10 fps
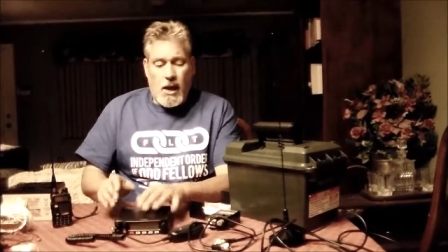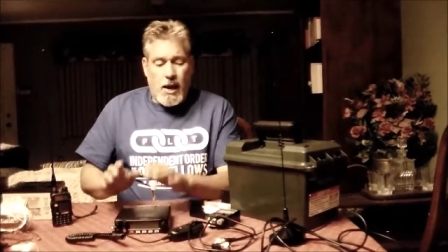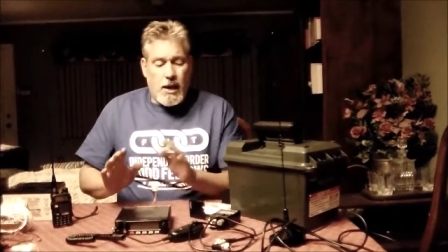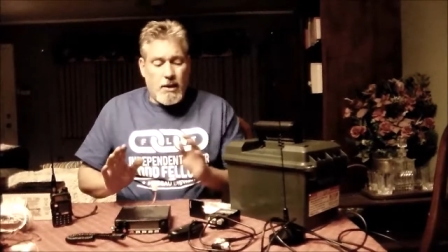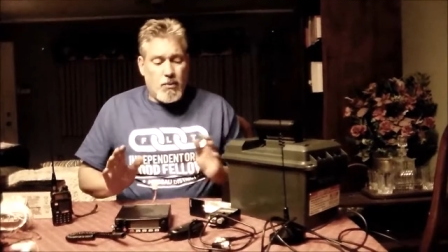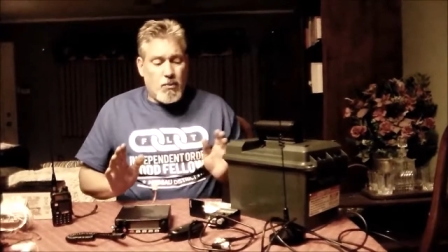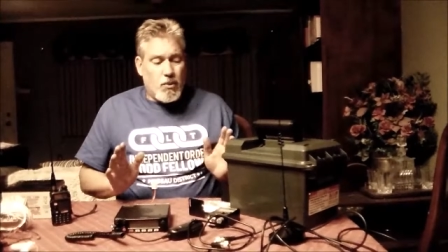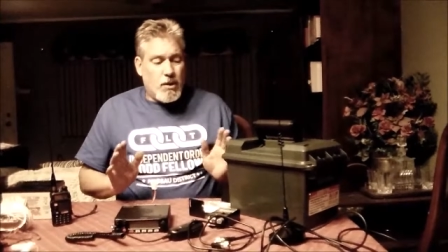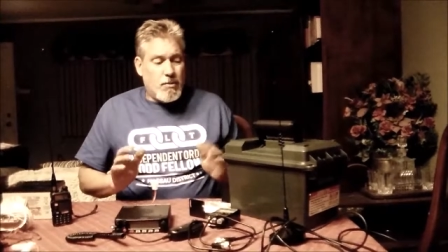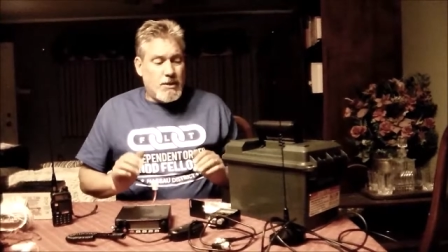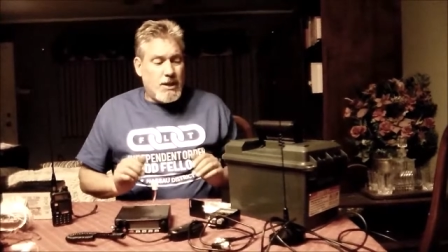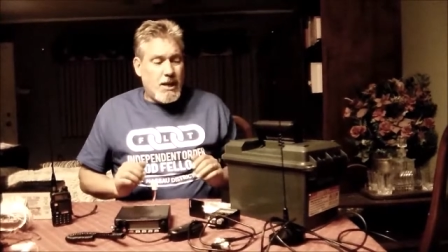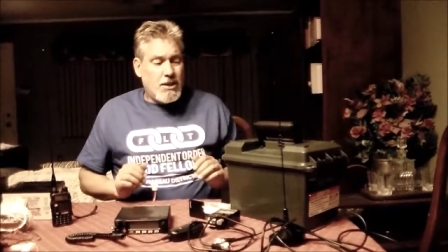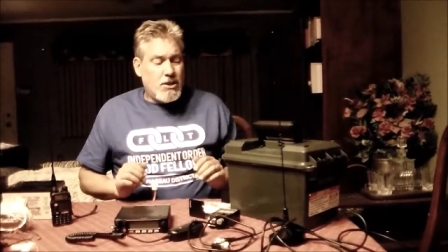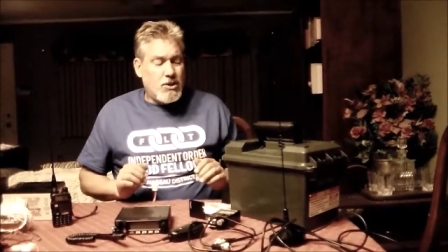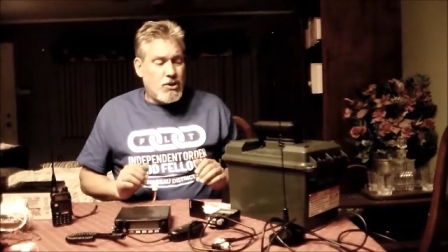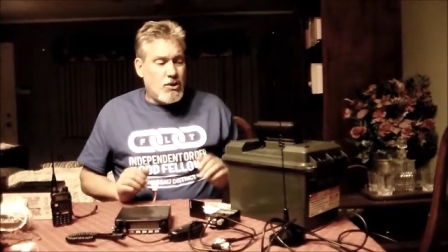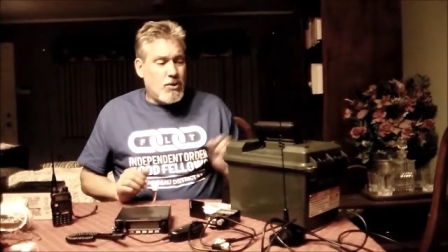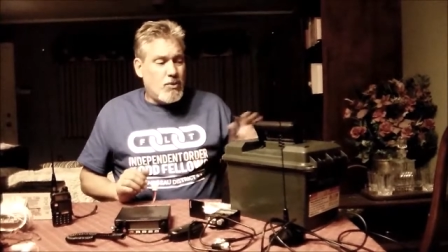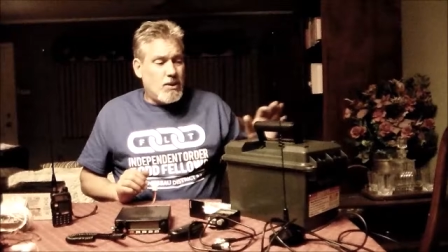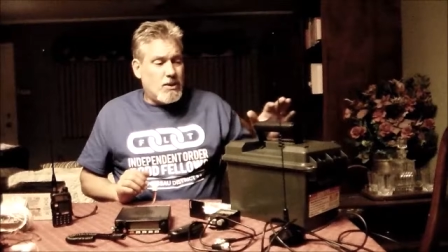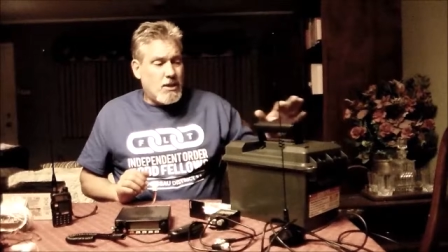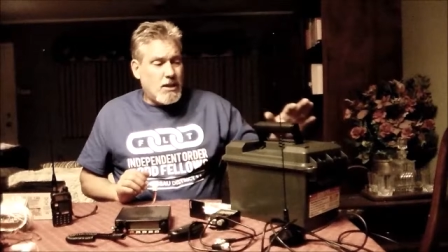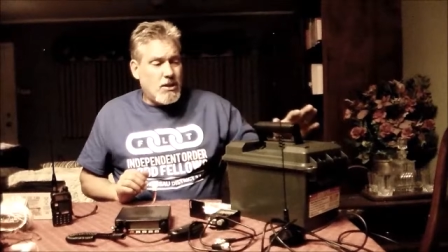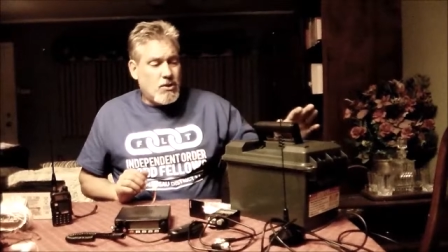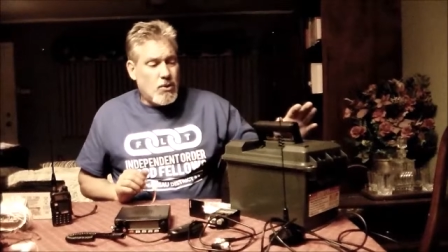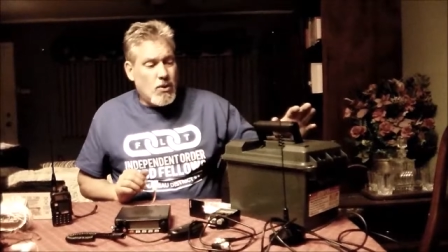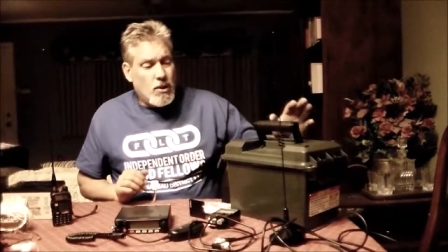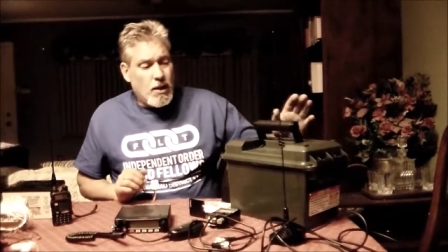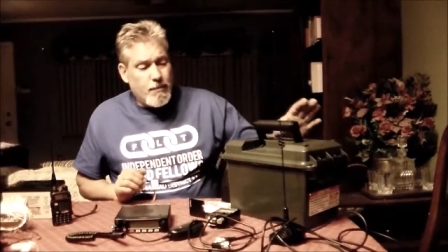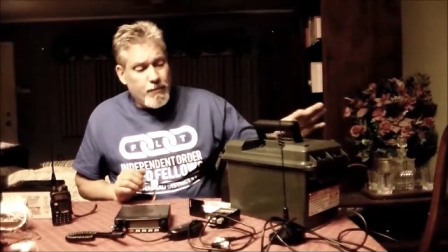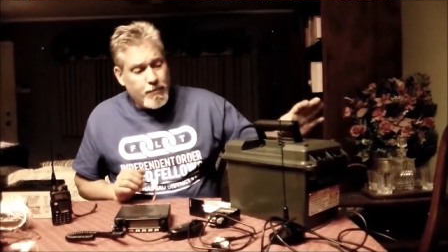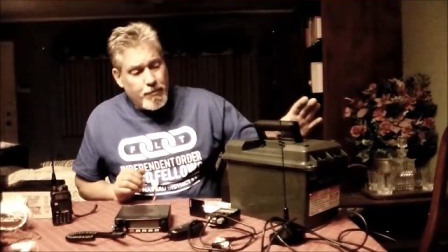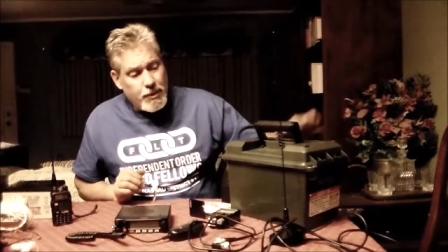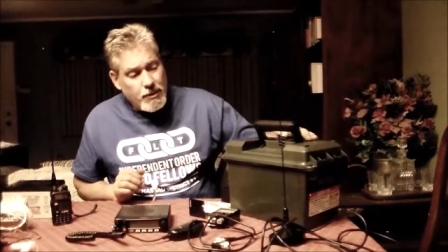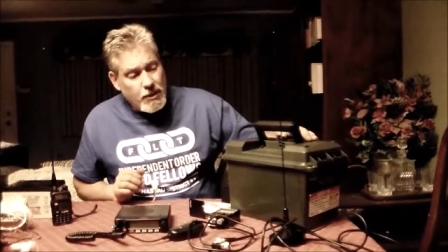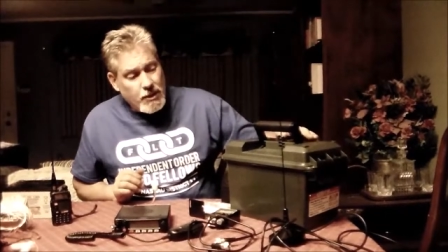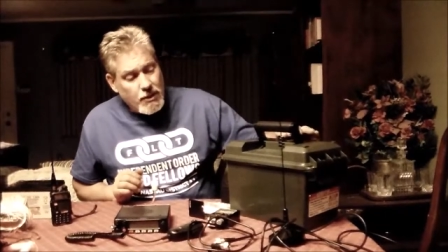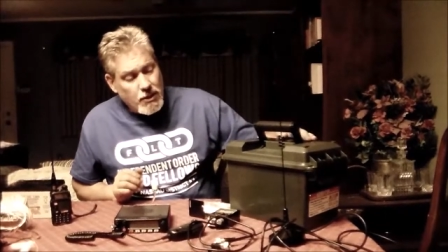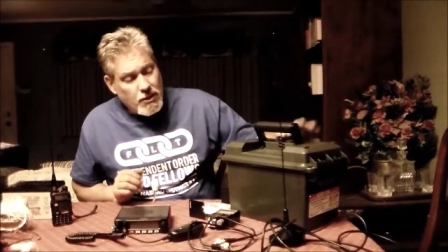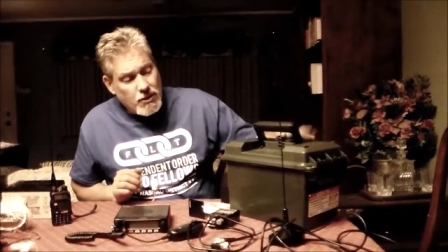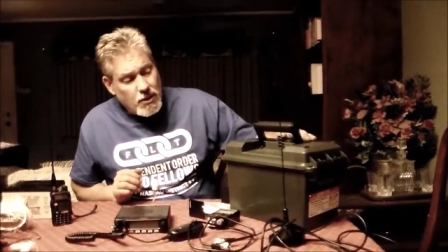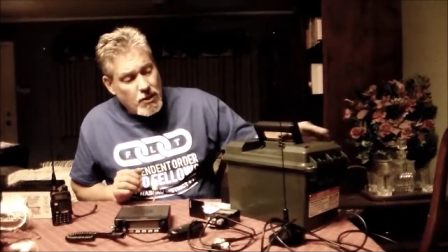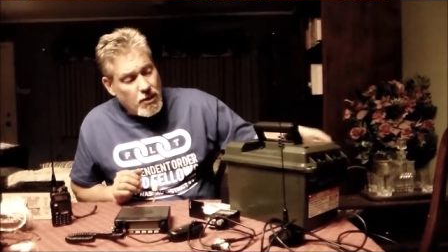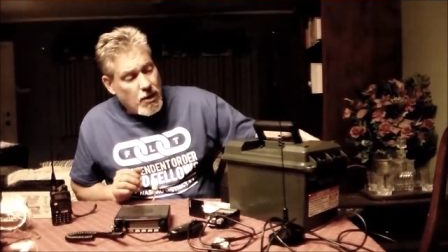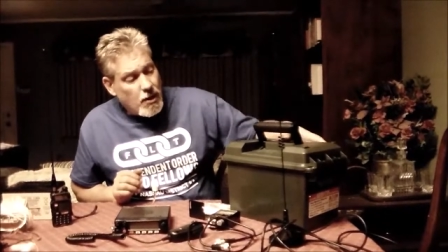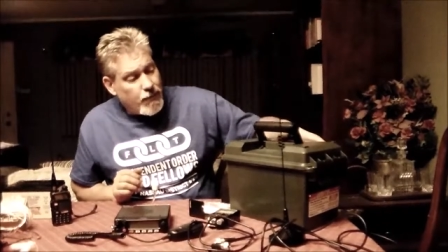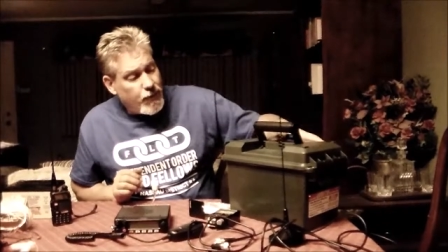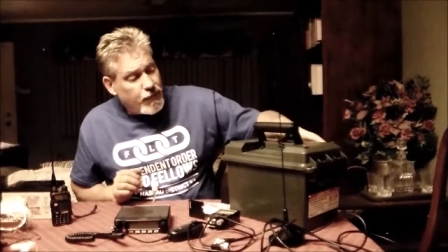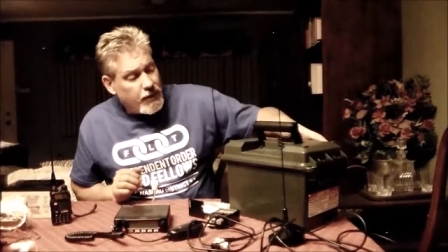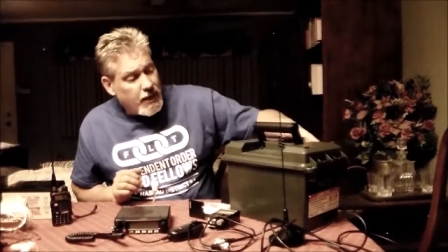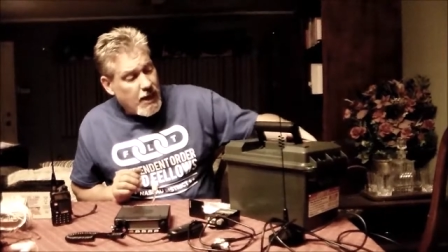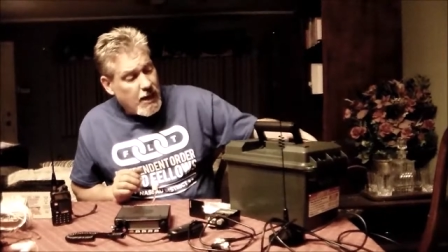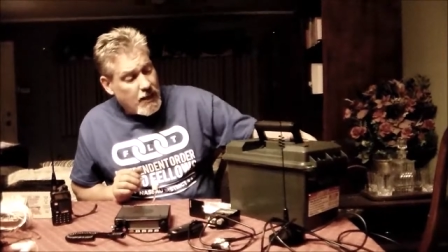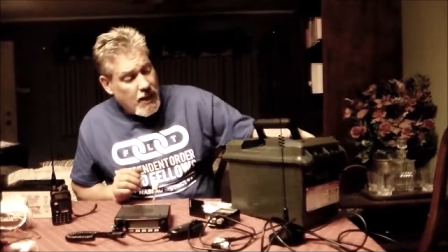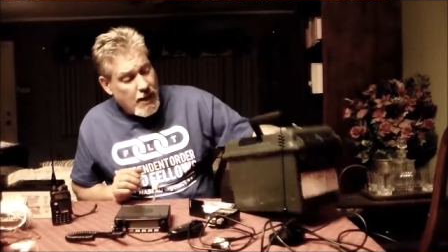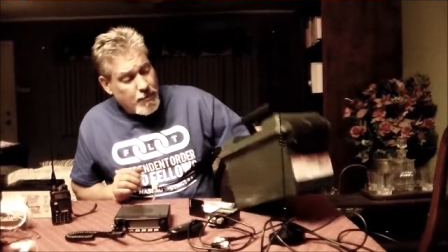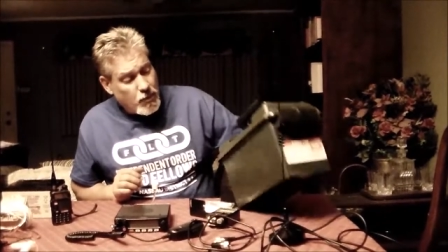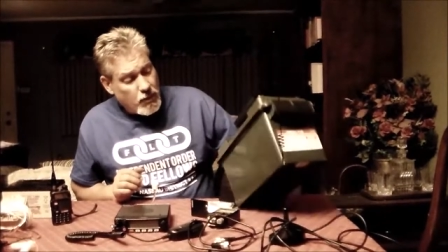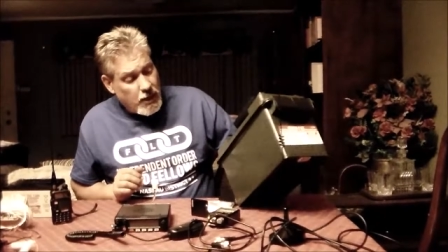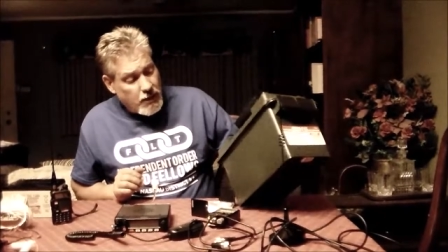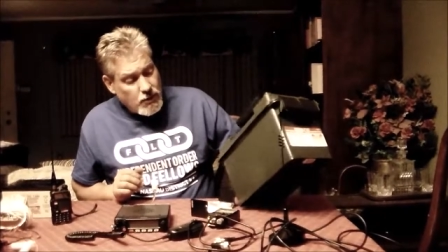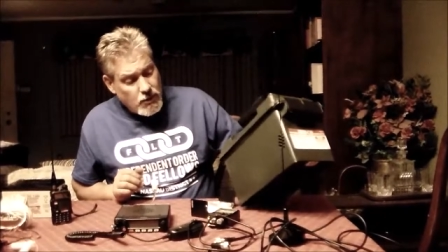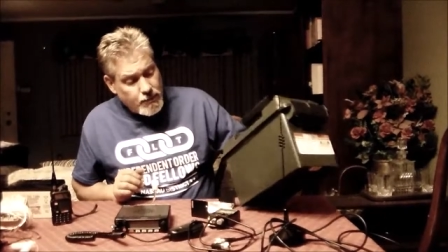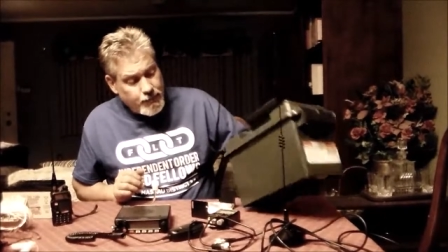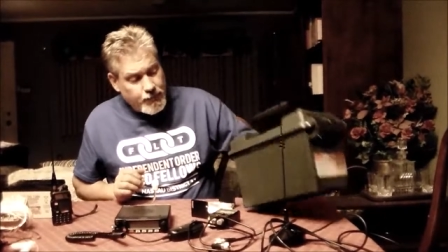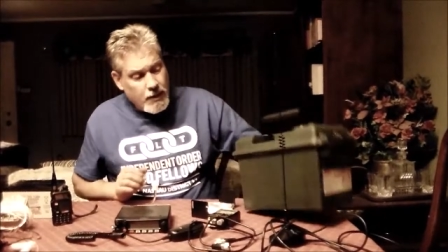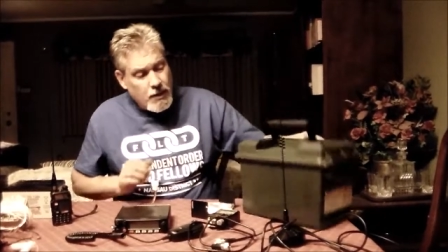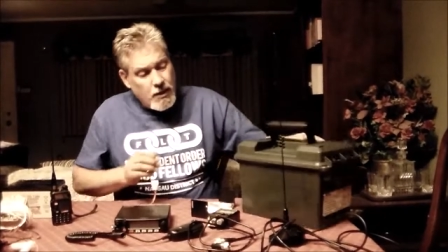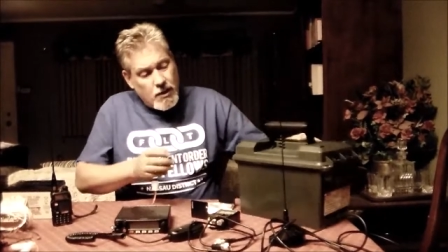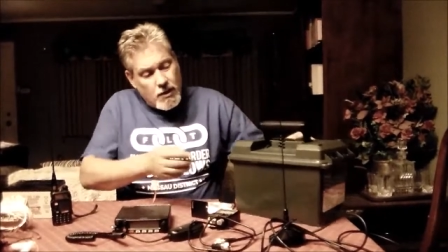And what I'm intending to do is set this all up build it into this little uh, 50 cal ammo case. I'm